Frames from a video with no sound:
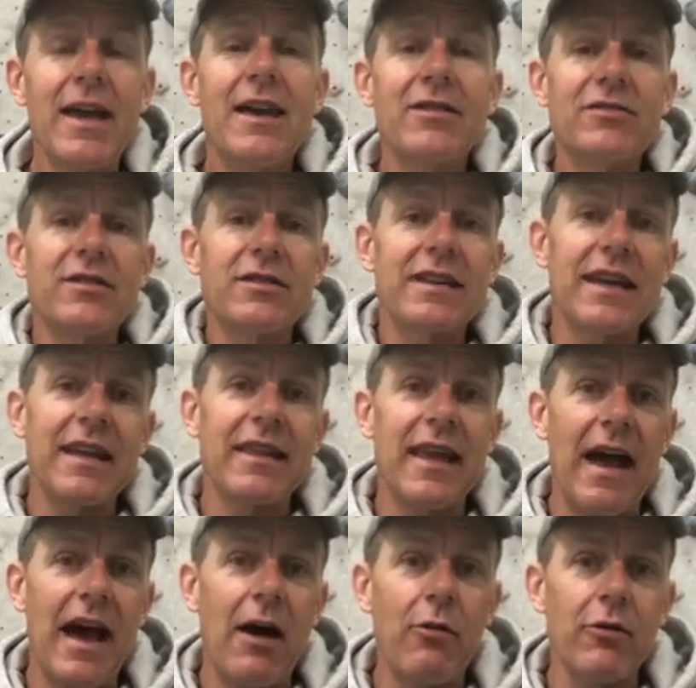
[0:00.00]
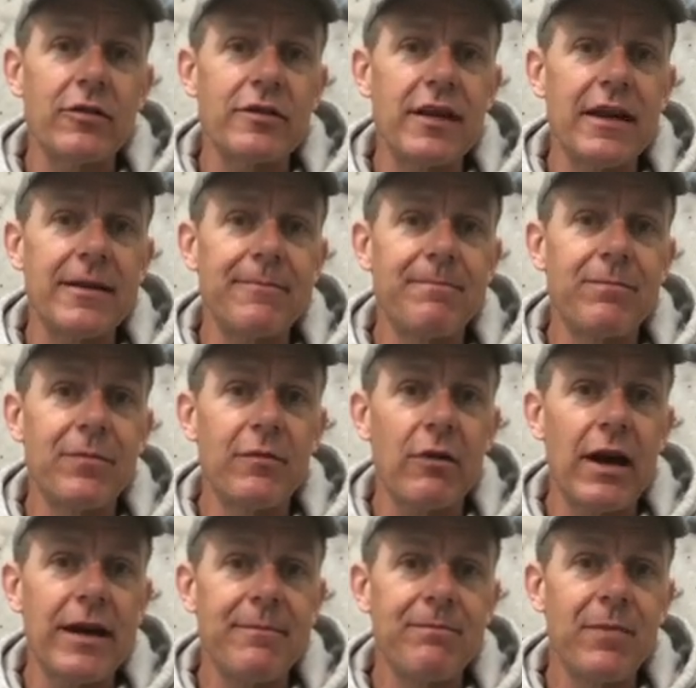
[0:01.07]
is just getting the hours in,
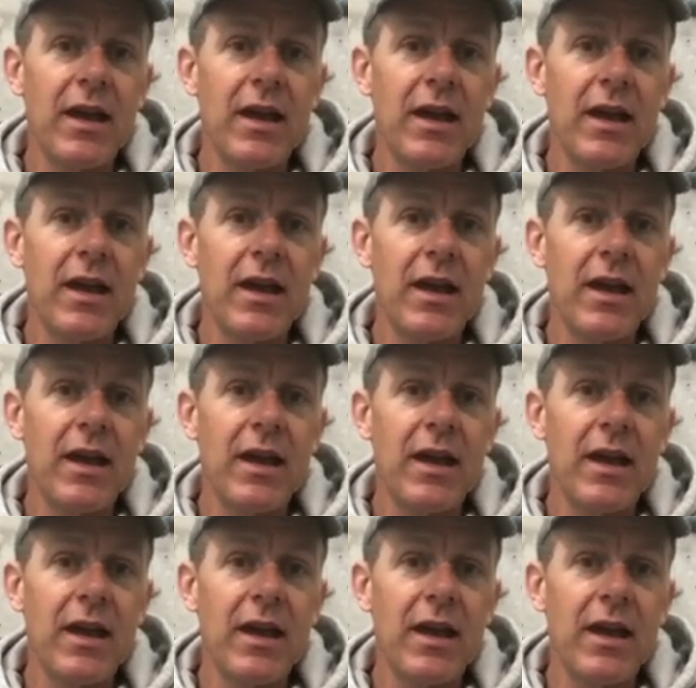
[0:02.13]
right?